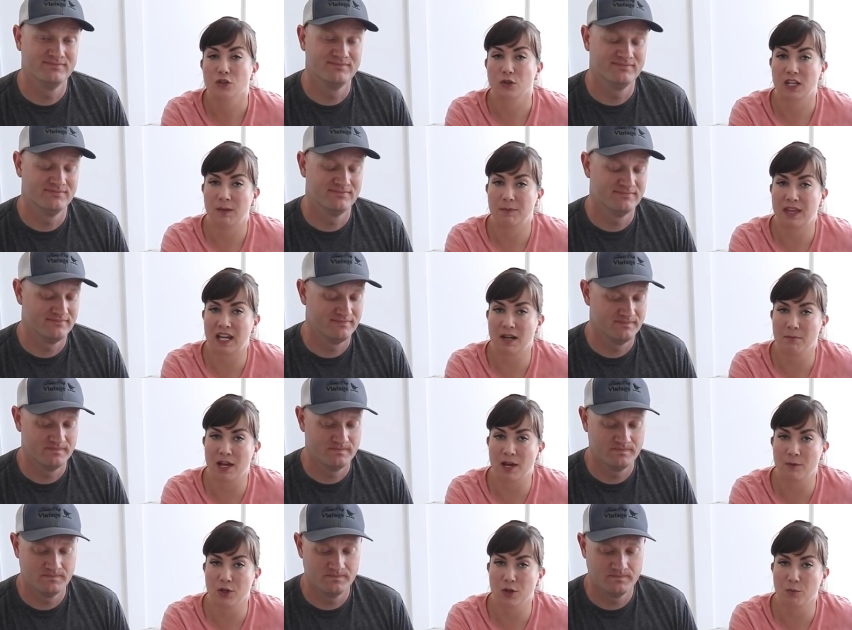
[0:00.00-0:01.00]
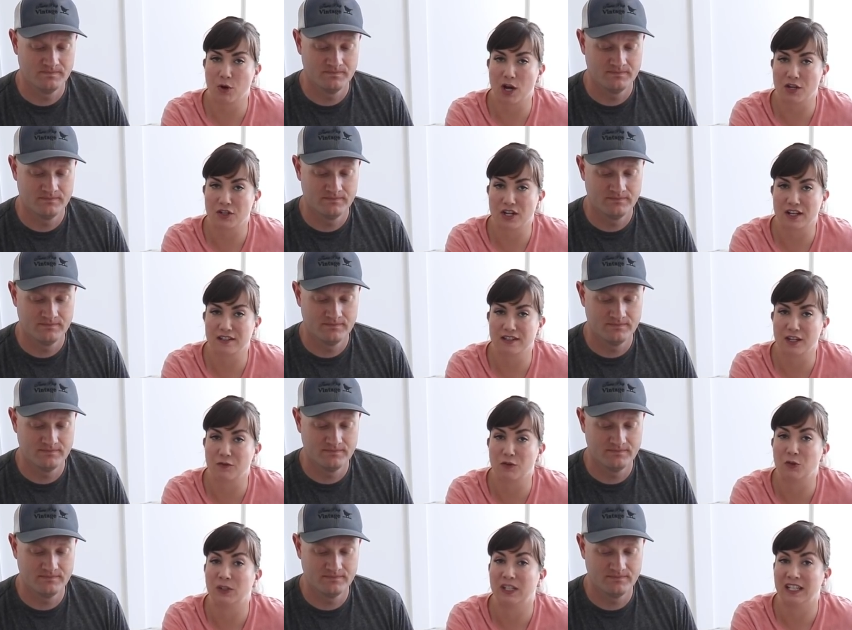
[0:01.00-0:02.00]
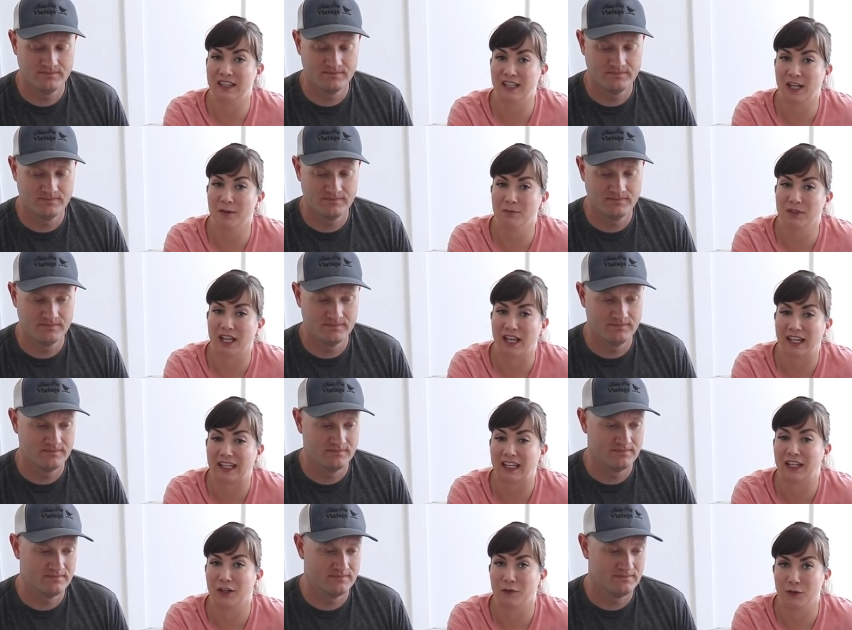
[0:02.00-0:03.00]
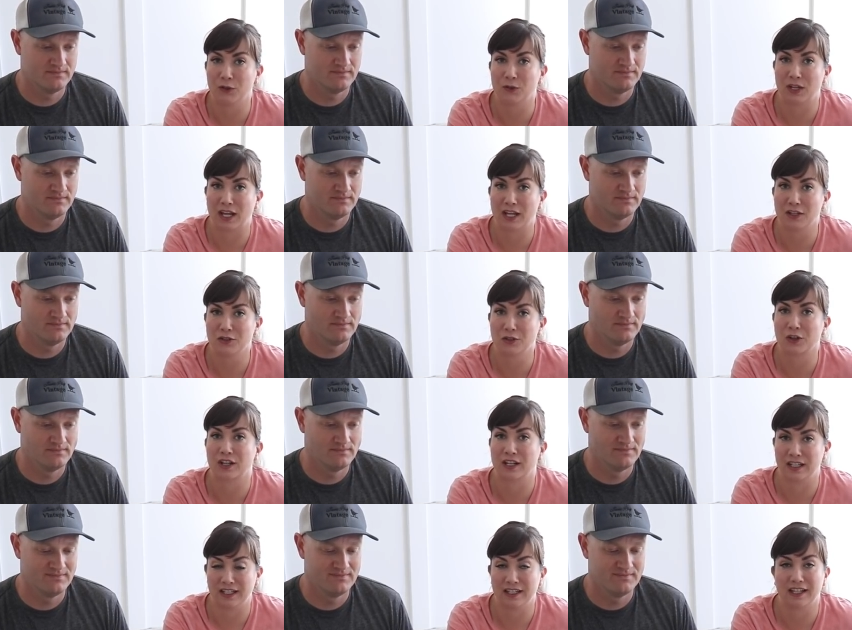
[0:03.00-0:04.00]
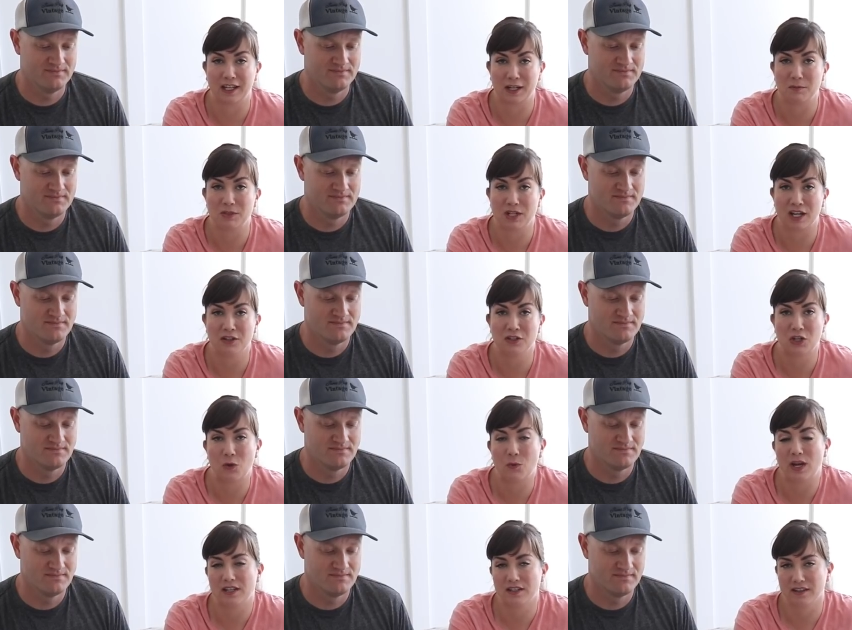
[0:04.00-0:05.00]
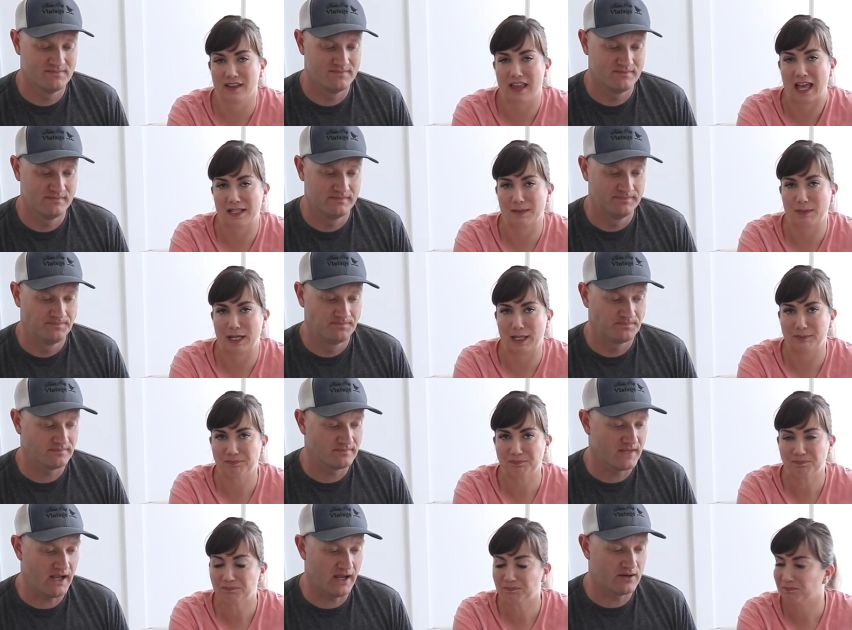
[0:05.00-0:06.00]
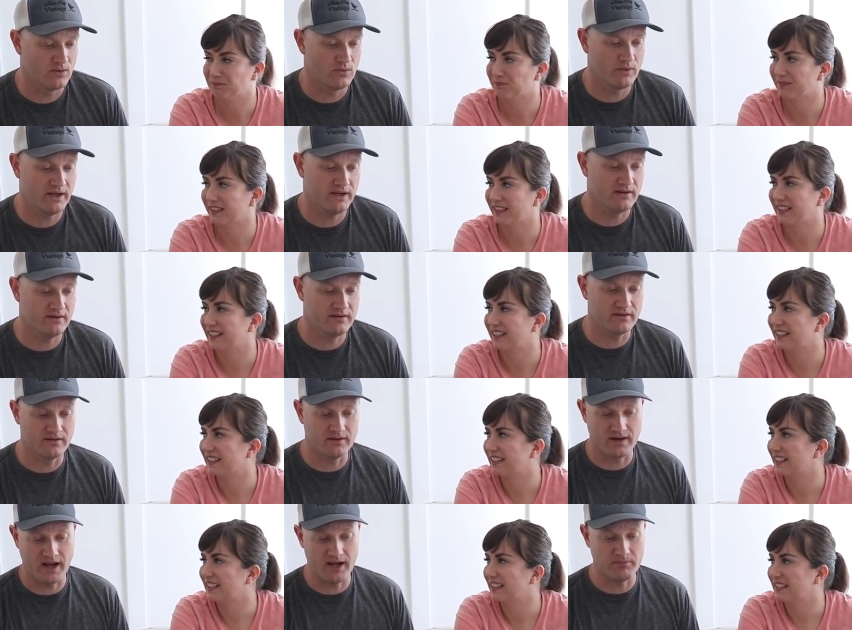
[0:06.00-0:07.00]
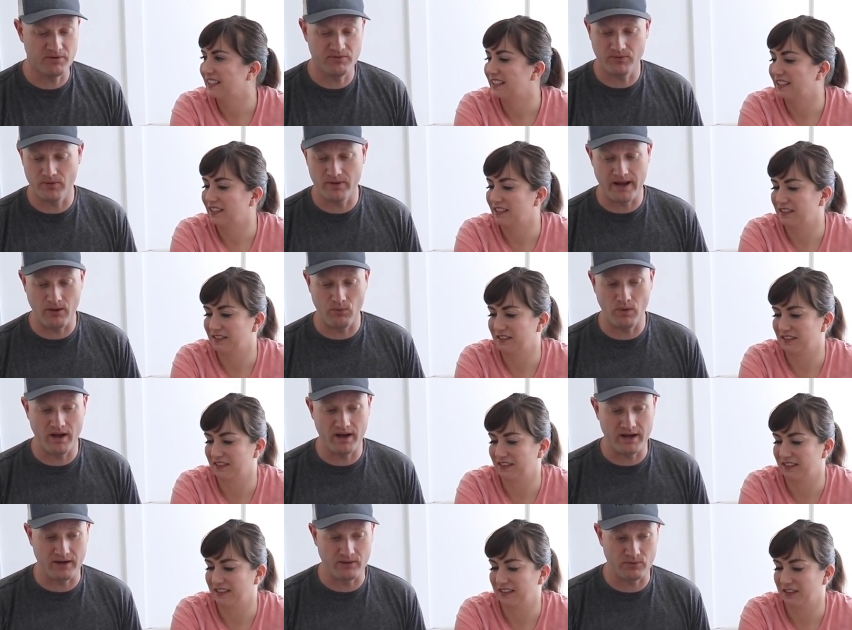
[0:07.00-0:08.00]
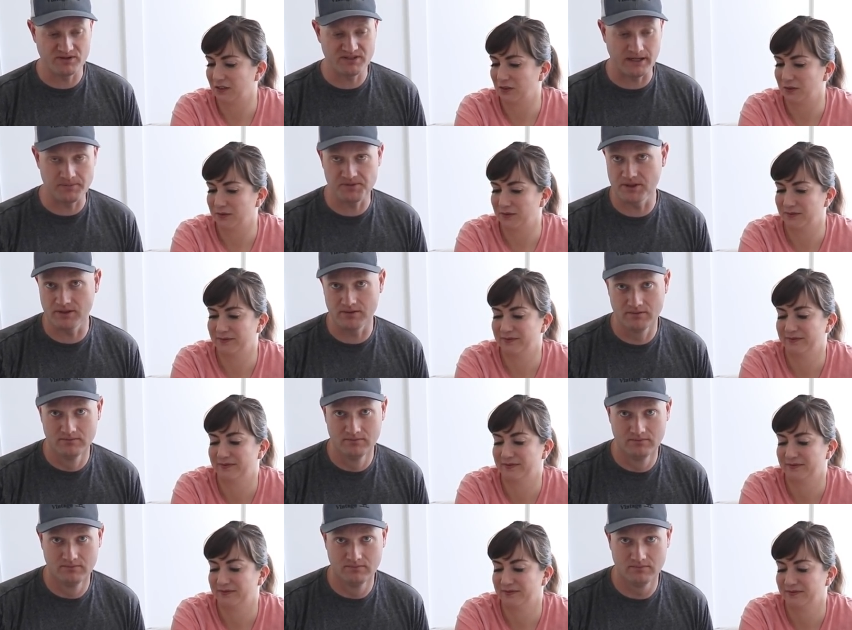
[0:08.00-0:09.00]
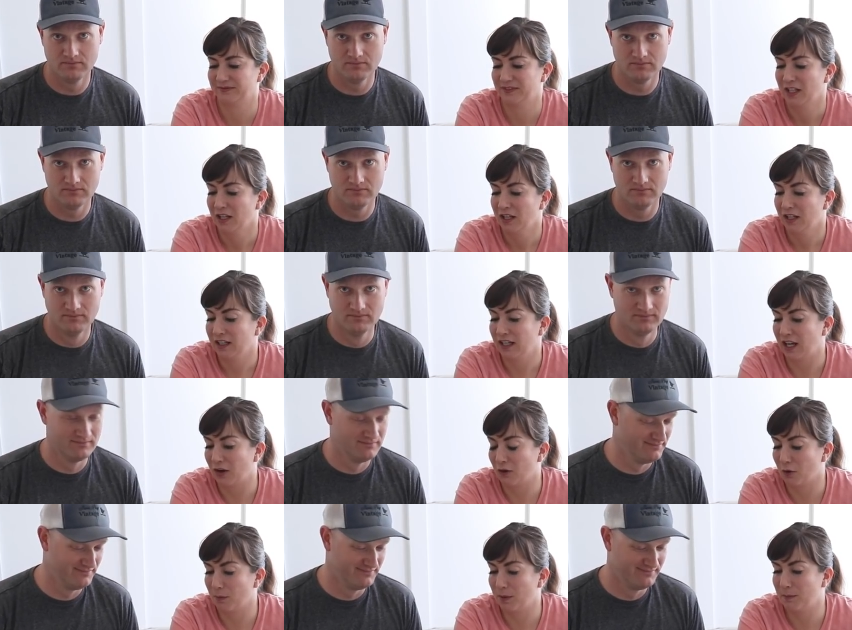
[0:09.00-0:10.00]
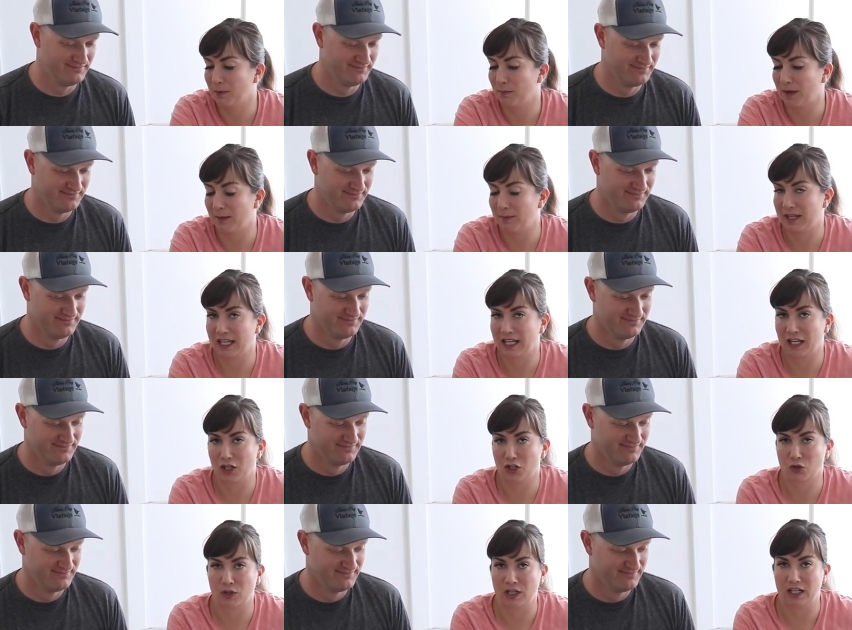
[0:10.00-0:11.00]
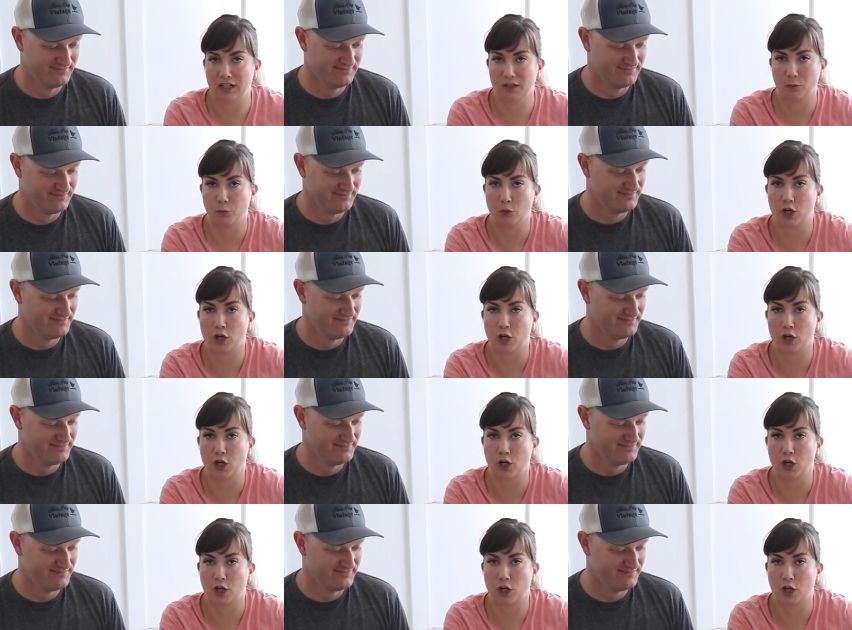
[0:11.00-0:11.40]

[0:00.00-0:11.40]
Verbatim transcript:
Speaker 1: So keep that in mind with your projects, that if you need them, like in a few days, you're gonna need to get them done. Don't wait till the last minute.
Speaker 2: Yeah, don't wait until the night before that wedding reception.
Speaker 1: Yeah, or people might be getting a treat.